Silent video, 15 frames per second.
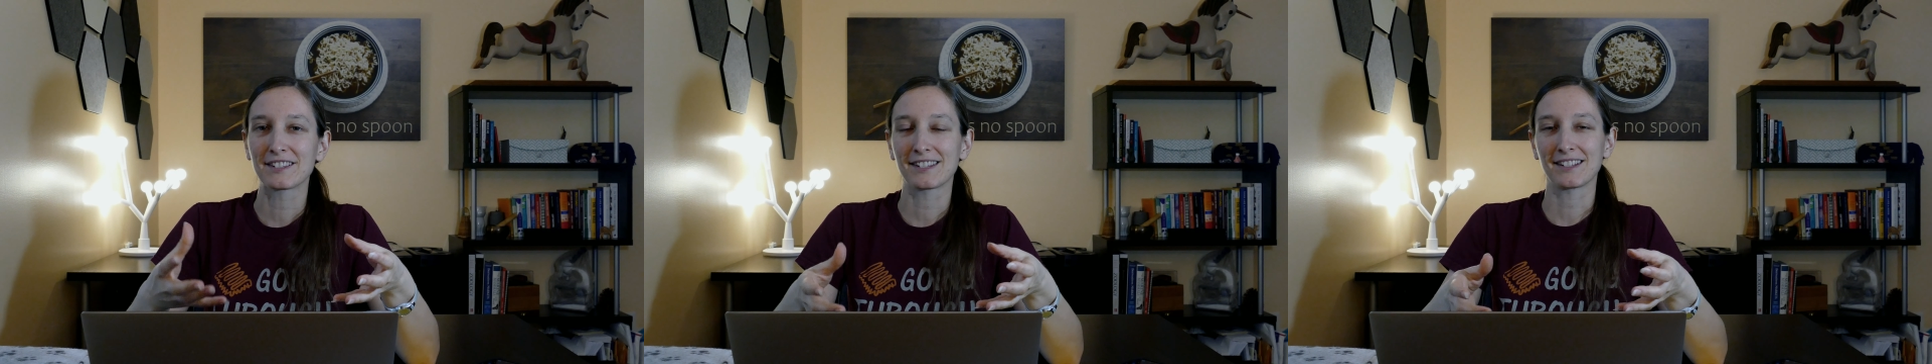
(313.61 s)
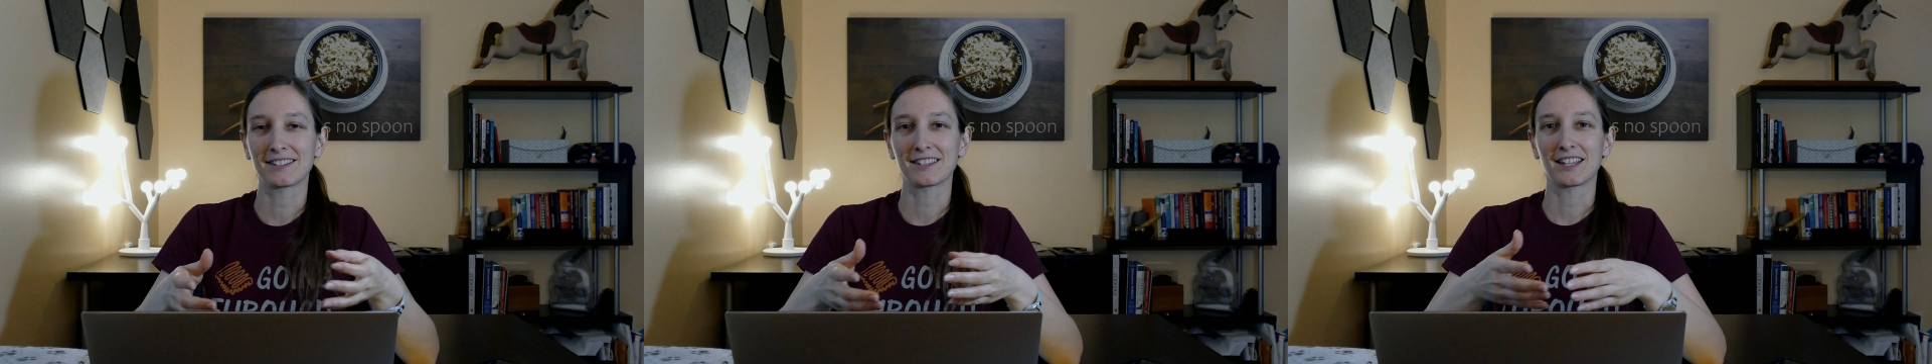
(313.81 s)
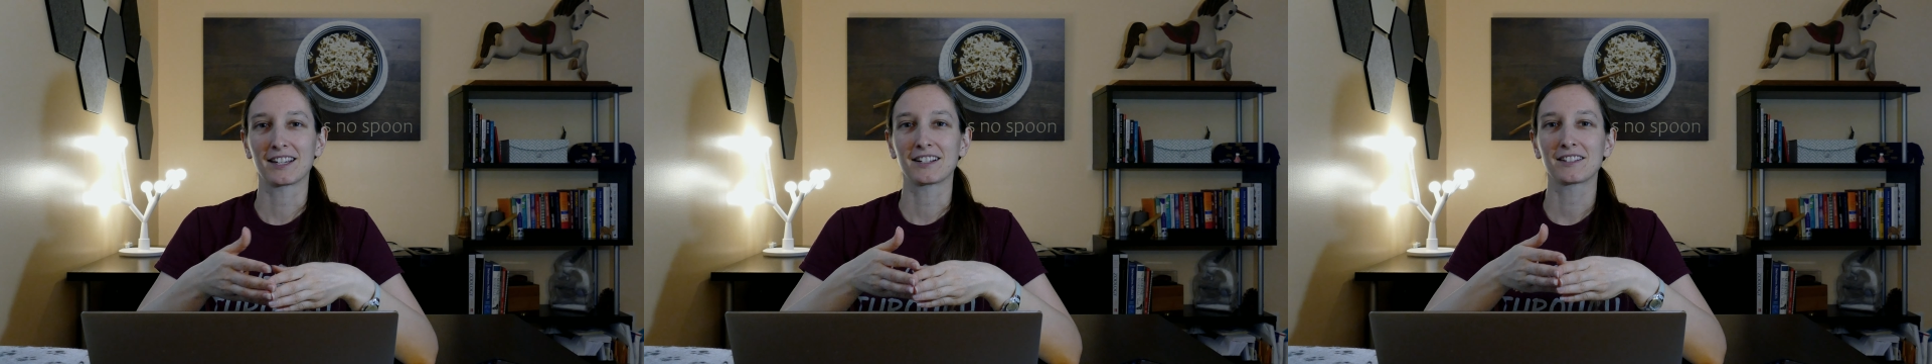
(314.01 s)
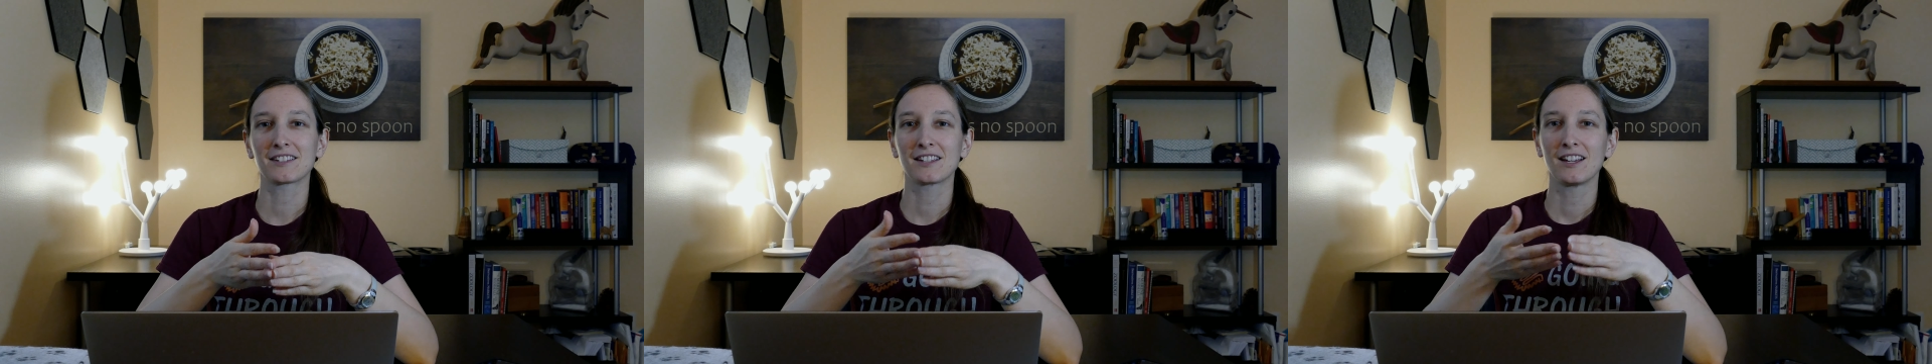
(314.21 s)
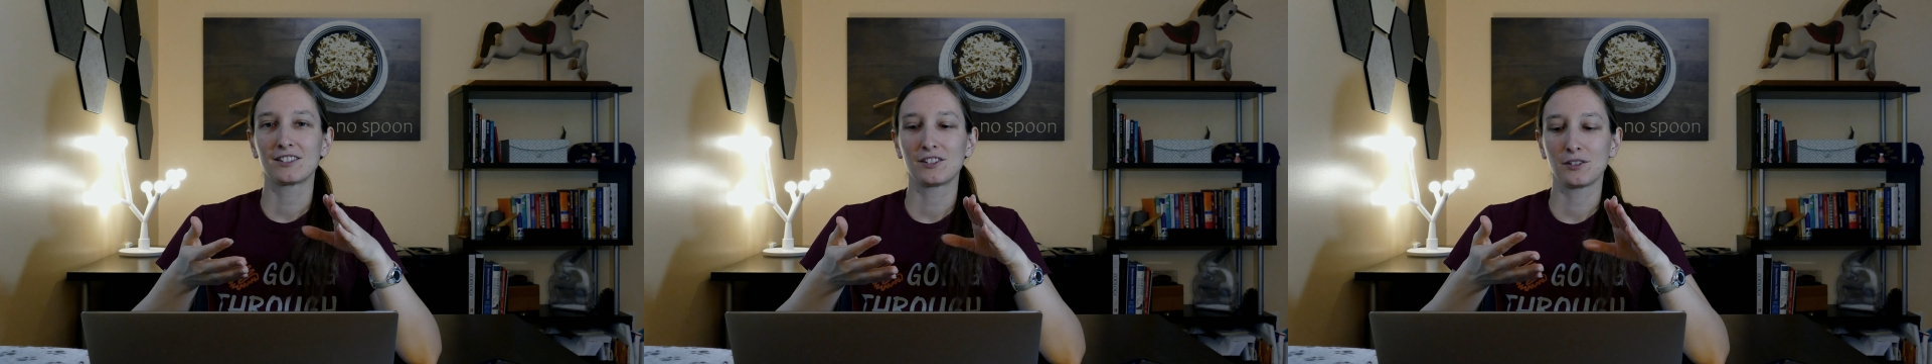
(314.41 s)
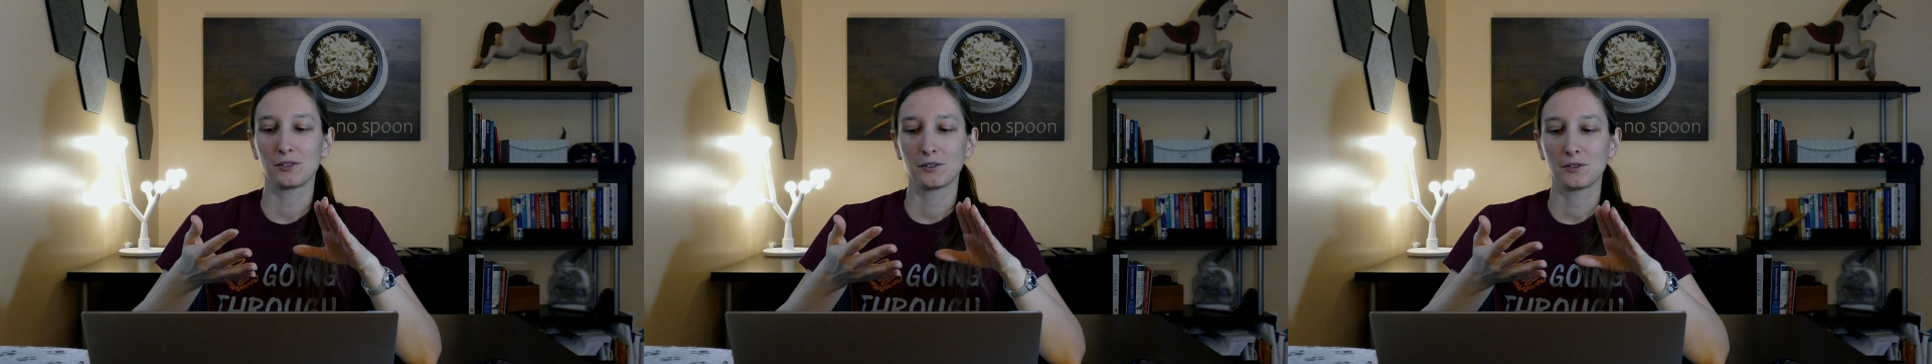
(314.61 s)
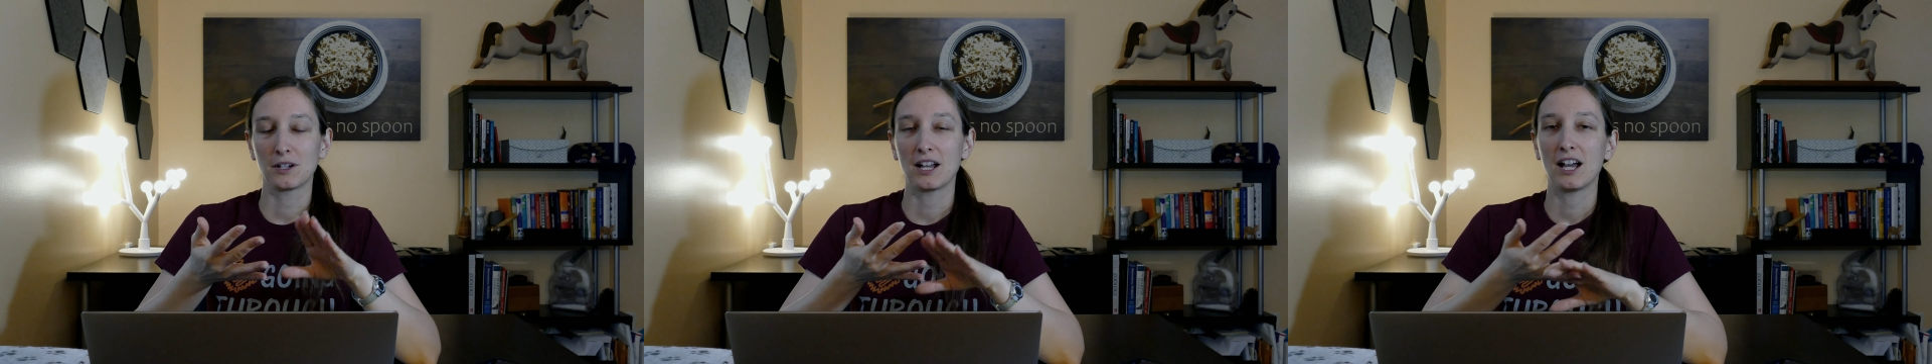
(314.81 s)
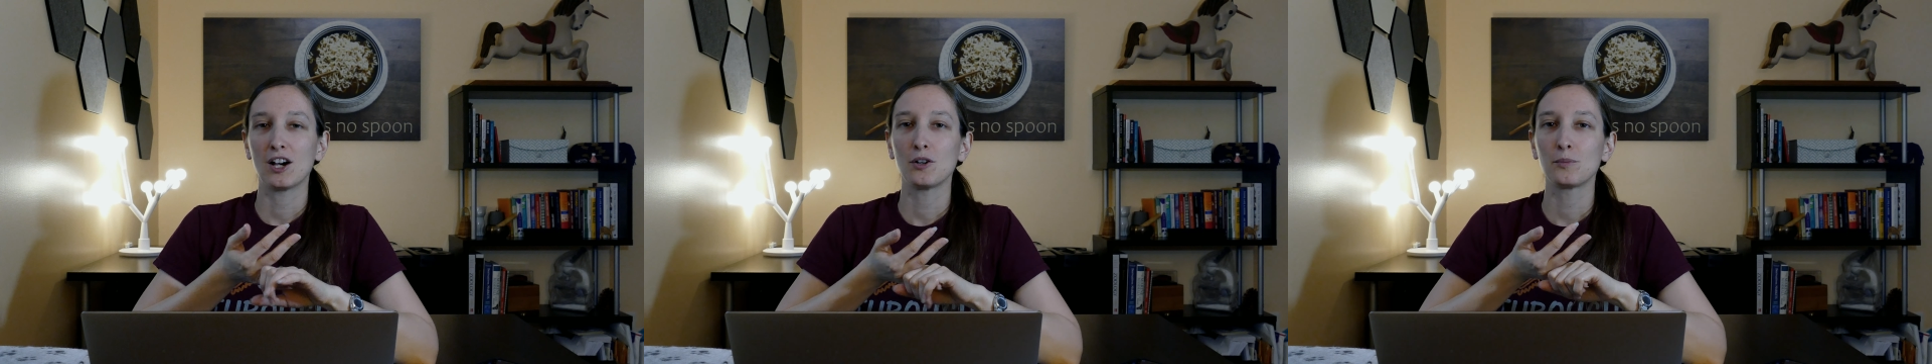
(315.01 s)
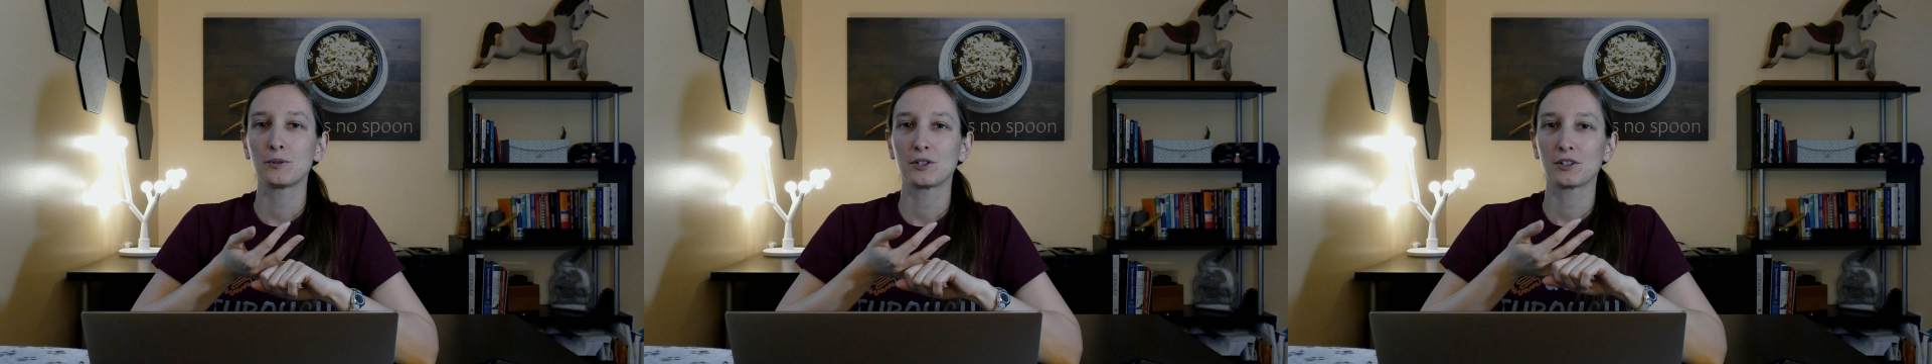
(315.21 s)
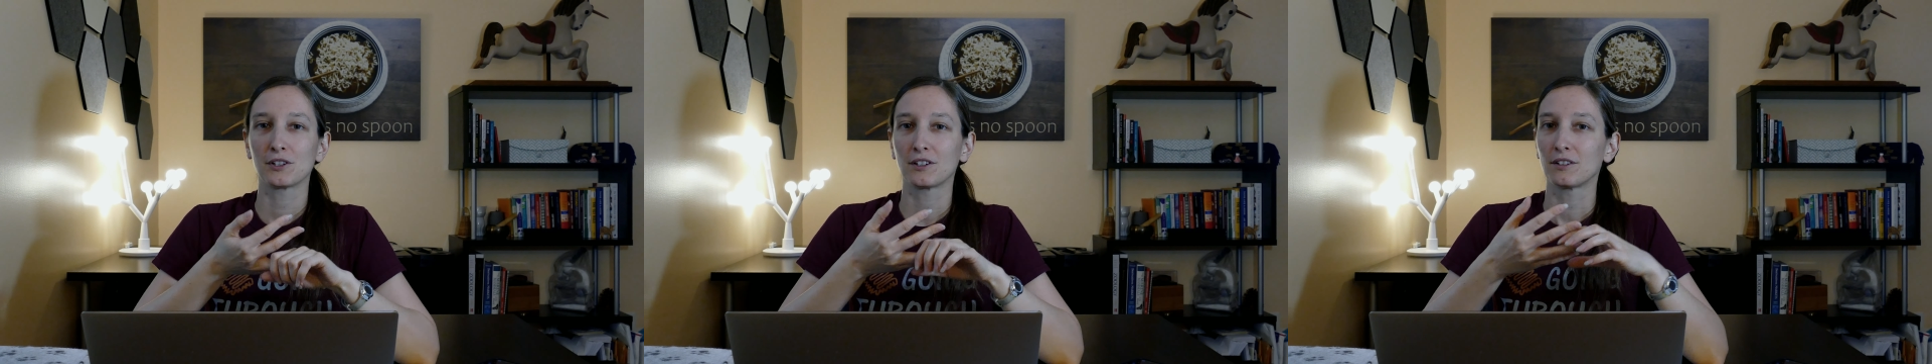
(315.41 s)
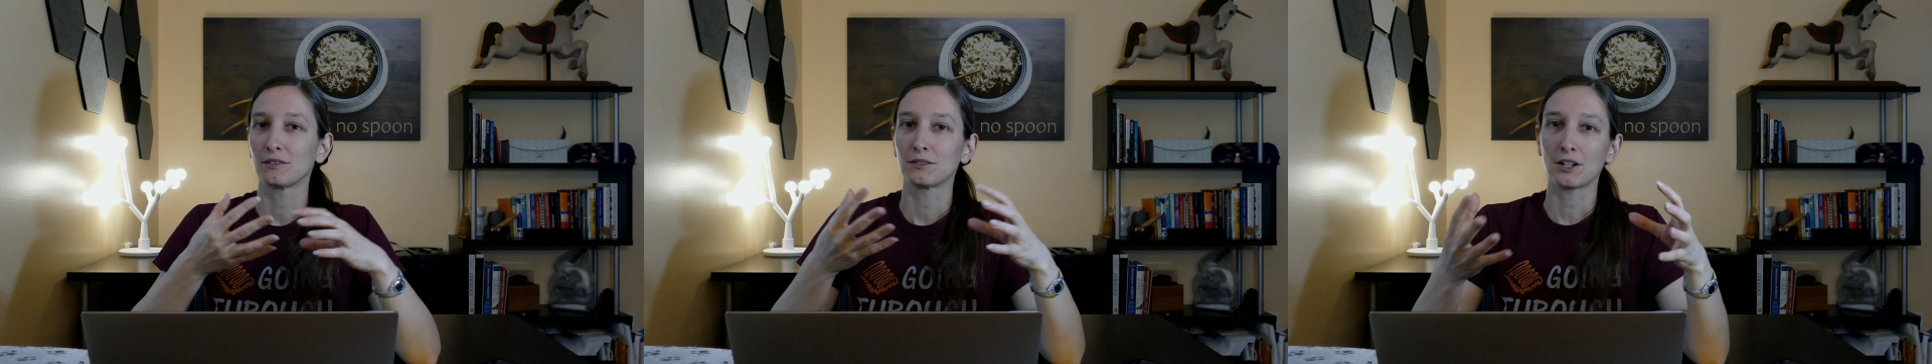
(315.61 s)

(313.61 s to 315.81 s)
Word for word: these things, to help your